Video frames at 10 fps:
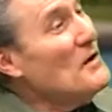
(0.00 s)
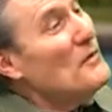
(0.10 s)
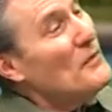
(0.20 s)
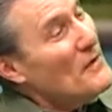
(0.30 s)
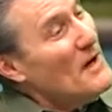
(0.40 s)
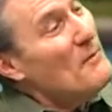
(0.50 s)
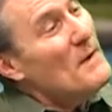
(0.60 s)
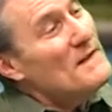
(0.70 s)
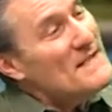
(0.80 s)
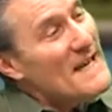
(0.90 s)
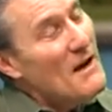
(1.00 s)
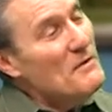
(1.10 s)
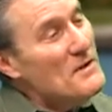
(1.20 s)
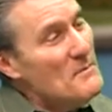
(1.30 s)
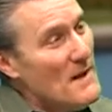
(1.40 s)
from
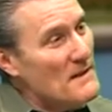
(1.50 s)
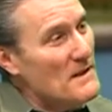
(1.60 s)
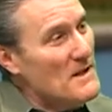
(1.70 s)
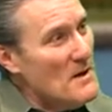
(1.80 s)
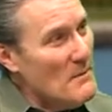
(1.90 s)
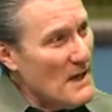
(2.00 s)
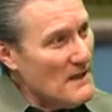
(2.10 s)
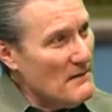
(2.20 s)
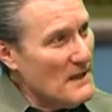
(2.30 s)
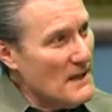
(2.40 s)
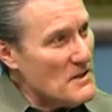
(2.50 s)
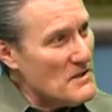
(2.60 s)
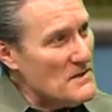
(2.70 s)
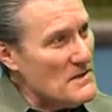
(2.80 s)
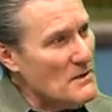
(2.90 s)
Sound Method
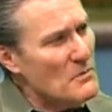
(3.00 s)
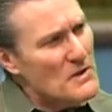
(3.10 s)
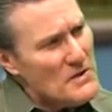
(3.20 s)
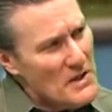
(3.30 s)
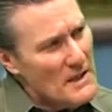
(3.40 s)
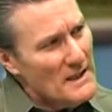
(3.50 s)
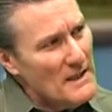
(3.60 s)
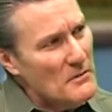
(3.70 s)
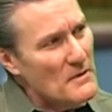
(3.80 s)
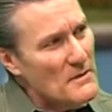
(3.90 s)
Modifications. And we're talking with